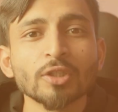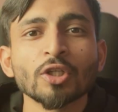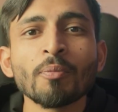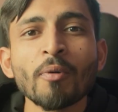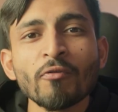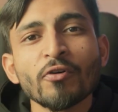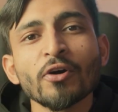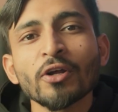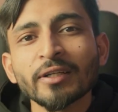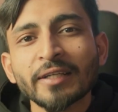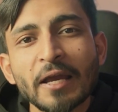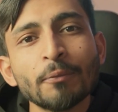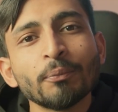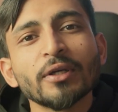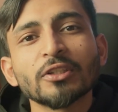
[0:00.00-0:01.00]
top of funnel
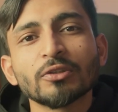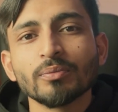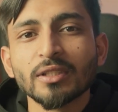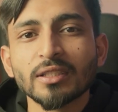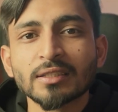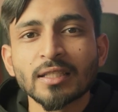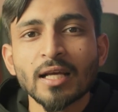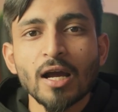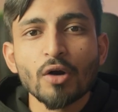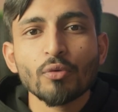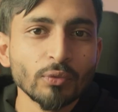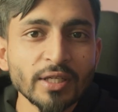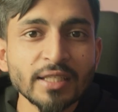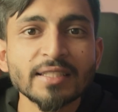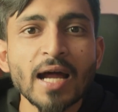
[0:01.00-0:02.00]
campaigns means
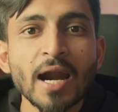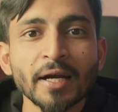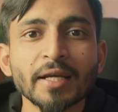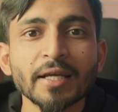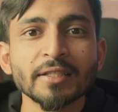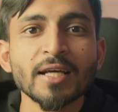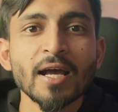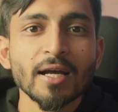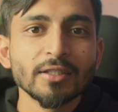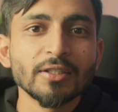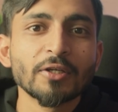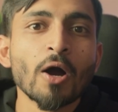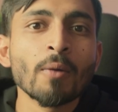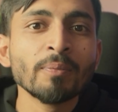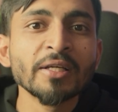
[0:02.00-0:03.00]
we target the
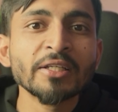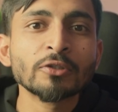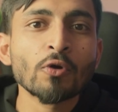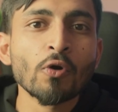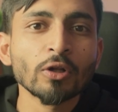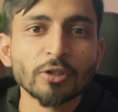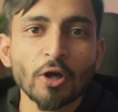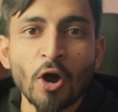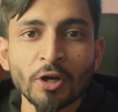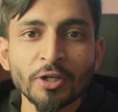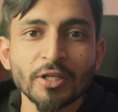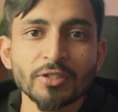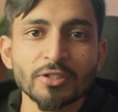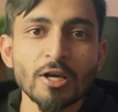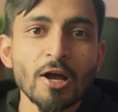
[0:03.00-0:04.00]
complete cold
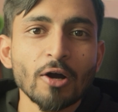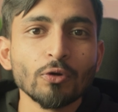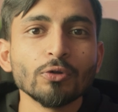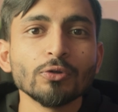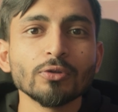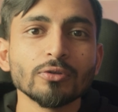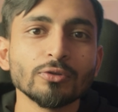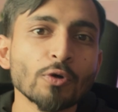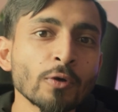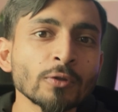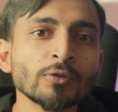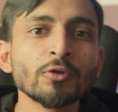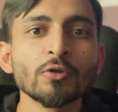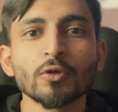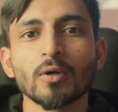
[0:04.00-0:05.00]
audience who
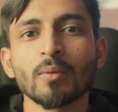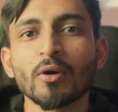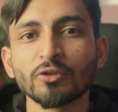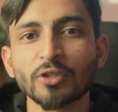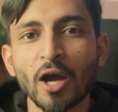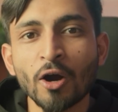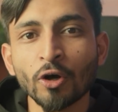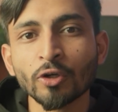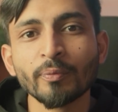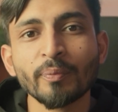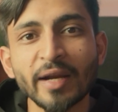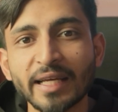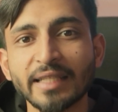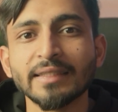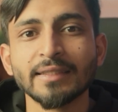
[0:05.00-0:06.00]
don't know about our
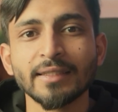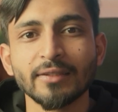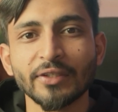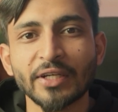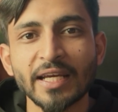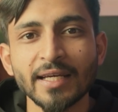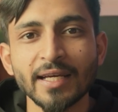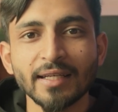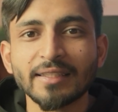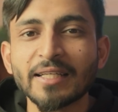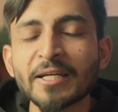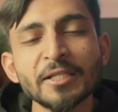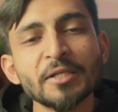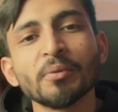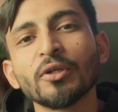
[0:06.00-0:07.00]
brand, okay? They
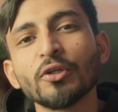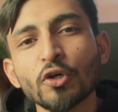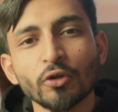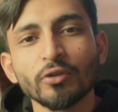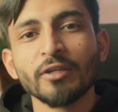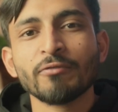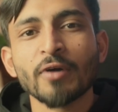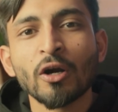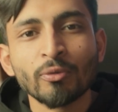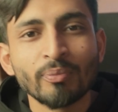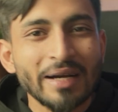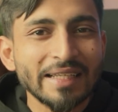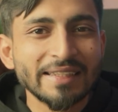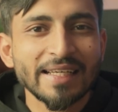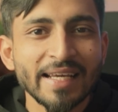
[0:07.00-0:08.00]
don't even know if our
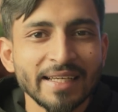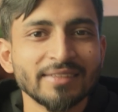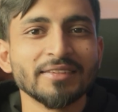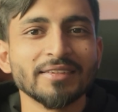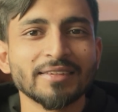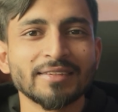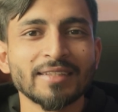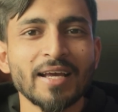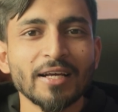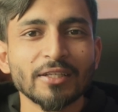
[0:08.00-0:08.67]
brand exists.